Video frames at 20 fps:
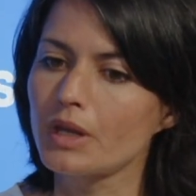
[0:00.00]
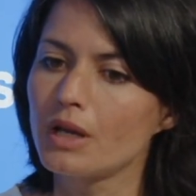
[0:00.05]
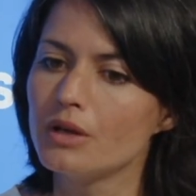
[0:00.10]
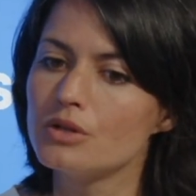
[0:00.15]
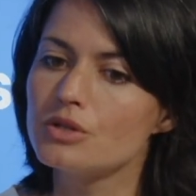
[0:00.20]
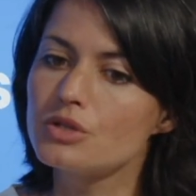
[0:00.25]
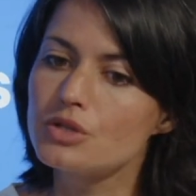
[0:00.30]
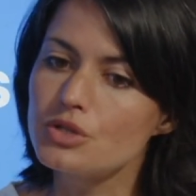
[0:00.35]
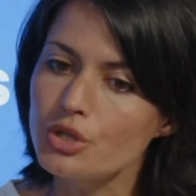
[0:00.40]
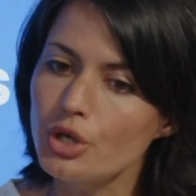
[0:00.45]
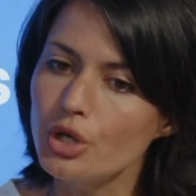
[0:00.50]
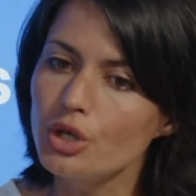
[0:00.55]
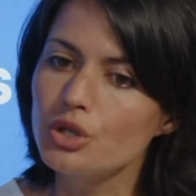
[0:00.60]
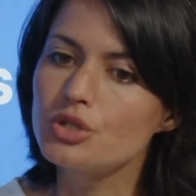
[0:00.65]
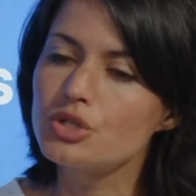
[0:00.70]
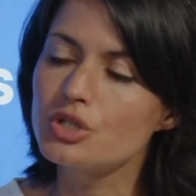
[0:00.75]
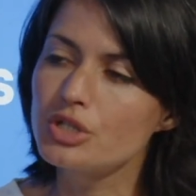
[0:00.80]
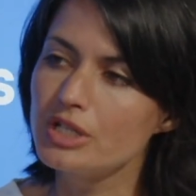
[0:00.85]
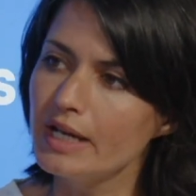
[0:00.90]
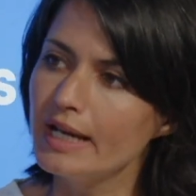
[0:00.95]

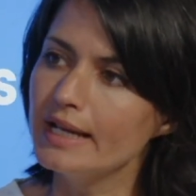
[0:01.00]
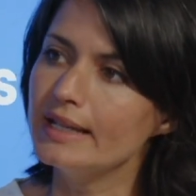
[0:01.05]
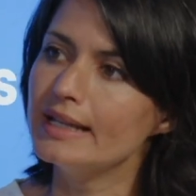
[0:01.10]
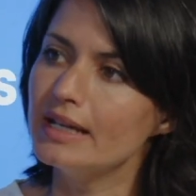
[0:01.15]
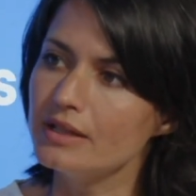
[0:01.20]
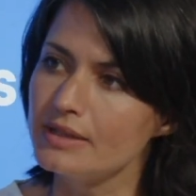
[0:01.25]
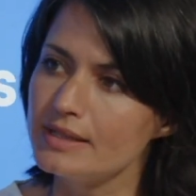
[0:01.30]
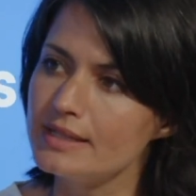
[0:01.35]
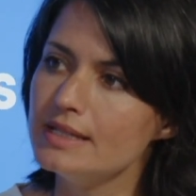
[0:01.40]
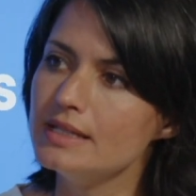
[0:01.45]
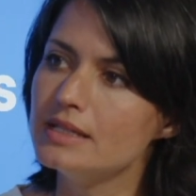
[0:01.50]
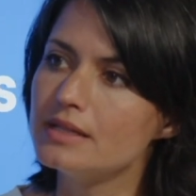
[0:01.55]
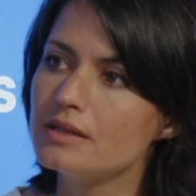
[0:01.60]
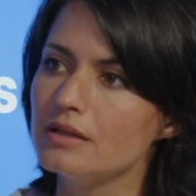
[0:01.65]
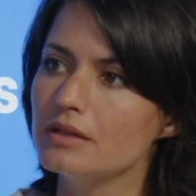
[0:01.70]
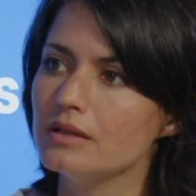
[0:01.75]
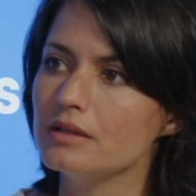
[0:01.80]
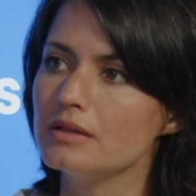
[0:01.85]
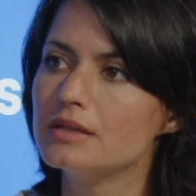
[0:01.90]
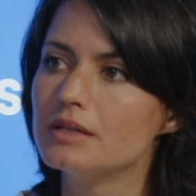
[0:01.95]
search and
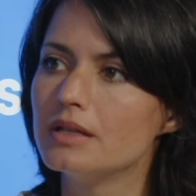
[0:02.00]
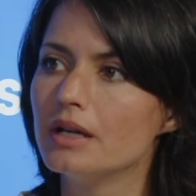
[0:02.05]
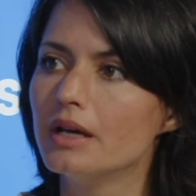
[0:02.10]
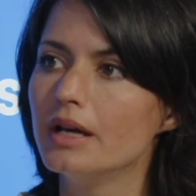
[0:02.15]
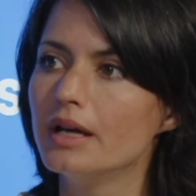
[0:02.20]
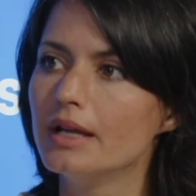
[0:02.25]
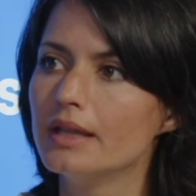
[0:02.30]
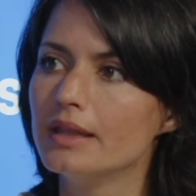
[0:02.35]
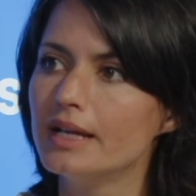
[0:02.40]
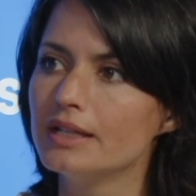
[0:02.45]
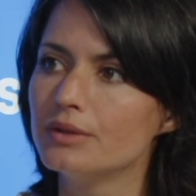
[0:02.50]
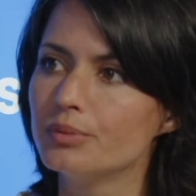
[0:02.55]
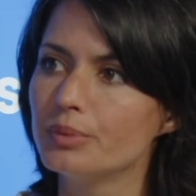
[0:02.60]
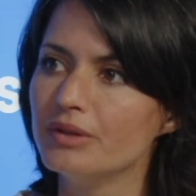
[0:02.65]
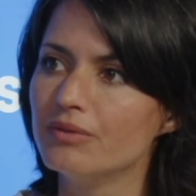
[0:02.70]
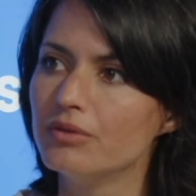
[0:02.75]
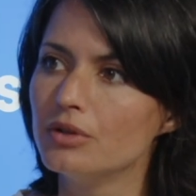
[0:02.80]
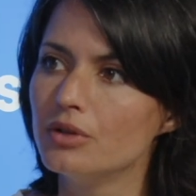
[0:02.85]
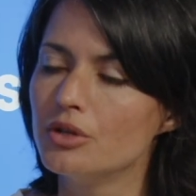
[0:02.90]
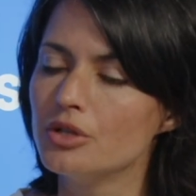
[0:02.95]
assistant that
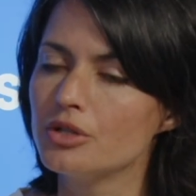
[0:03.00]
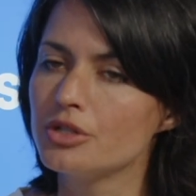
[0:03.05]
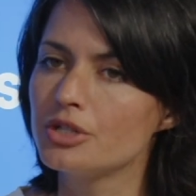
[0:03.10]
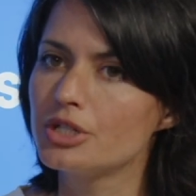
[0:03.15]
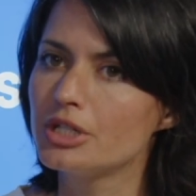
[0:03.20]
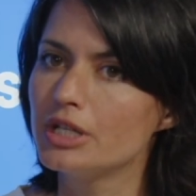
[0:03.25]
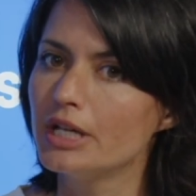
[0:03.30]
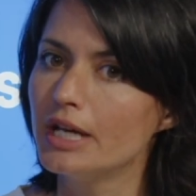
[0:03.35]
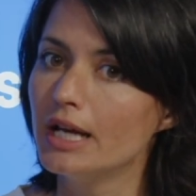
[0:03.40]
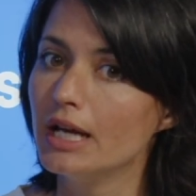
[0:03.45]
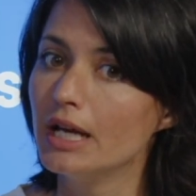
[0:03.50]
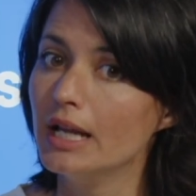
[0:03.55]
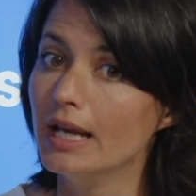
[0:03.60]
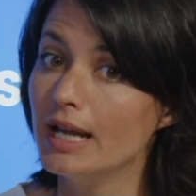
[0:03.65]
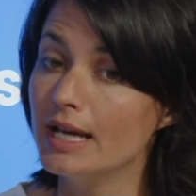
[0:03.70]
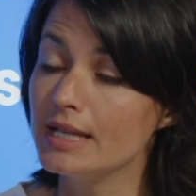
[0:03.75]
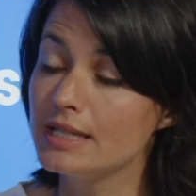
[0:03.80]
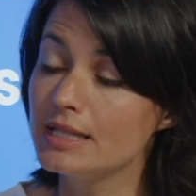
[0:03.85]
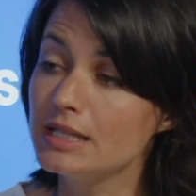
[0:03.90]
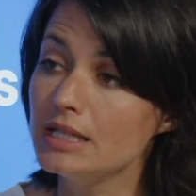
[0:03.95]
we've launched
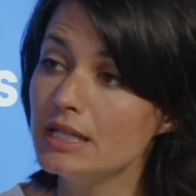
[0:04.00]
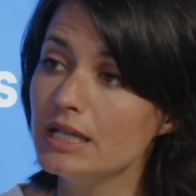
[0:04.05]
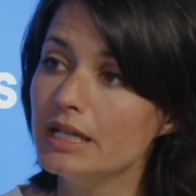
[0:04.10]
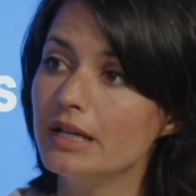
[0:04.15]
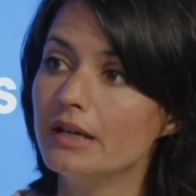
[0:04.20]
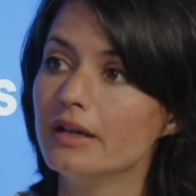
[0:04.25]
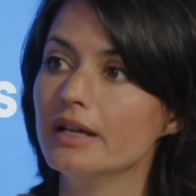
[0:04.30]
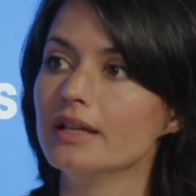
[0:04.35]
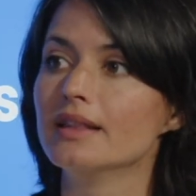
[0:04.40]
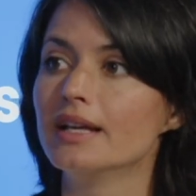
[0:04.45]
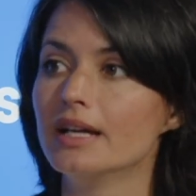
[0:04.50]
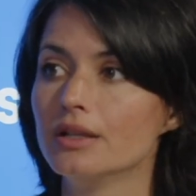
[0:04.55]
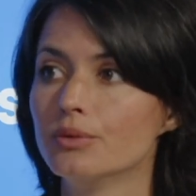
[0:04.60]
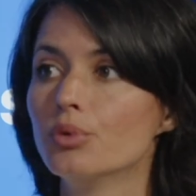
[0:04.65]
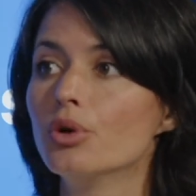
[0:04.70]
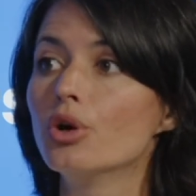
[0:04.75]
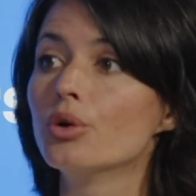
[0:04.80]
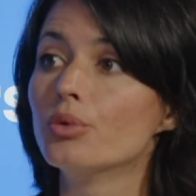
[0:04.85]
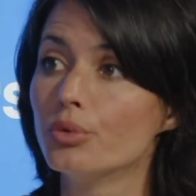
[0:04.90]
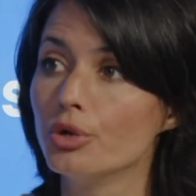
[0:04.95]
last year and that
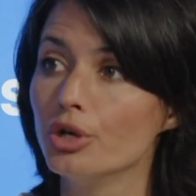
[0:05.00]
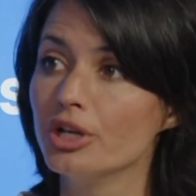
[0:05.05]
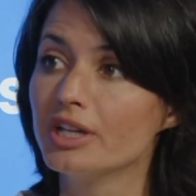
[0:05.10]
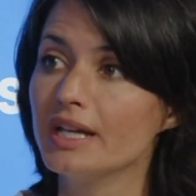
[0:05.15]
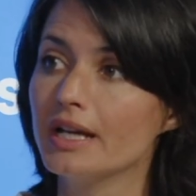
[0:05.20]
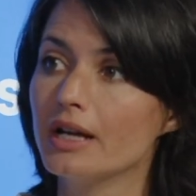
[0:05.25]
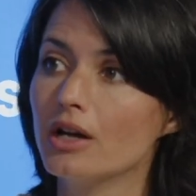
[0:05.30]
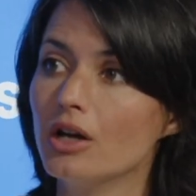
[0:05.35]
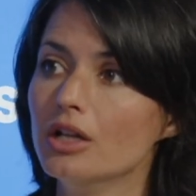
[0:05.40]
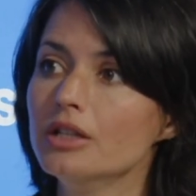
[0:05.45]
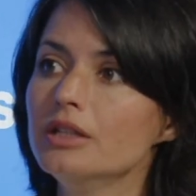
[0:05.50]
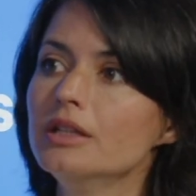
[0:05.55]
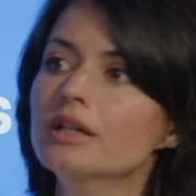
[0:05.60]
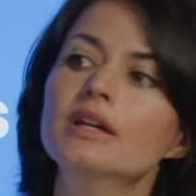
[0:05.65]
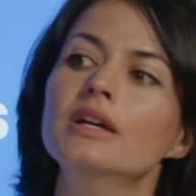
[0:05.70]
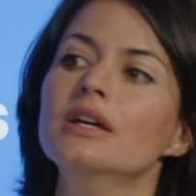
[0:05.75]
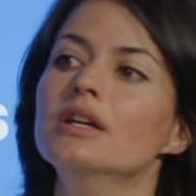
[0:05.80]
we're working on.